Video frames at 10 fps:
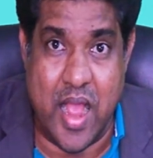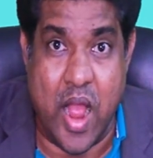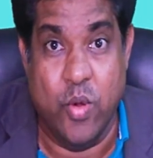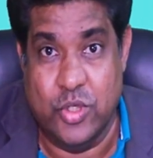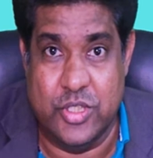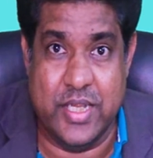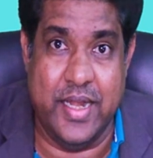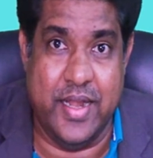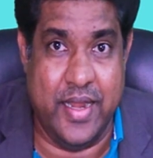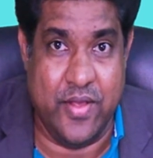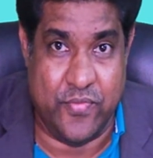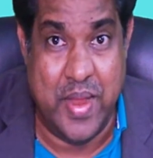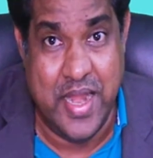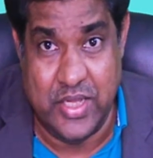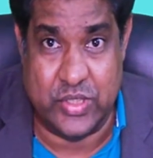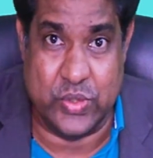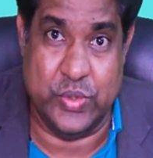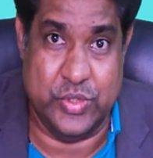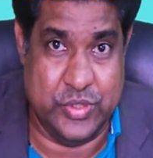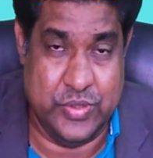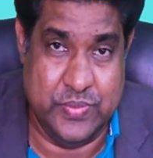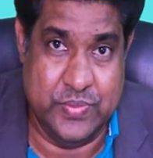outside India, from any source.